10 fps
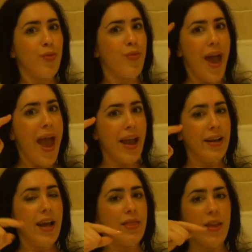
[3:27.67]

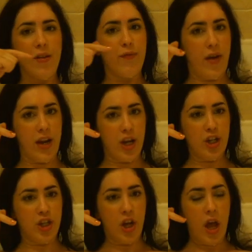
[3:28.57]
Then they
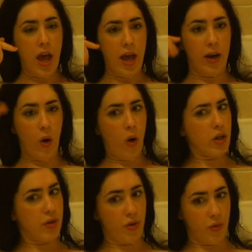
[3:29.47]
finished and
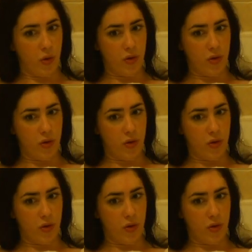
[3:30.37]
Oxford,